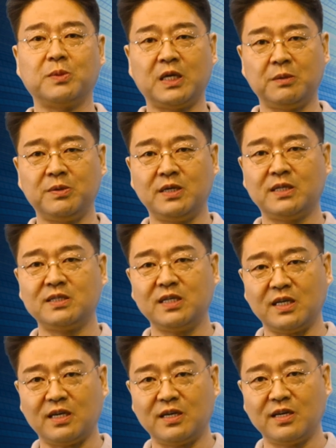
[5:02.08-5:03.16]
of A, B, and
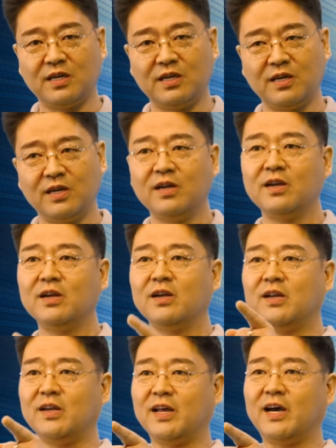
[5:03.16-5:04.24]
C.
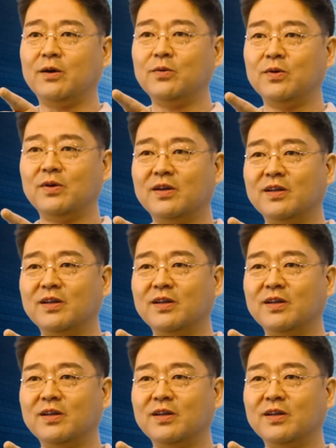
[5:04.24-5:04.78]
Now,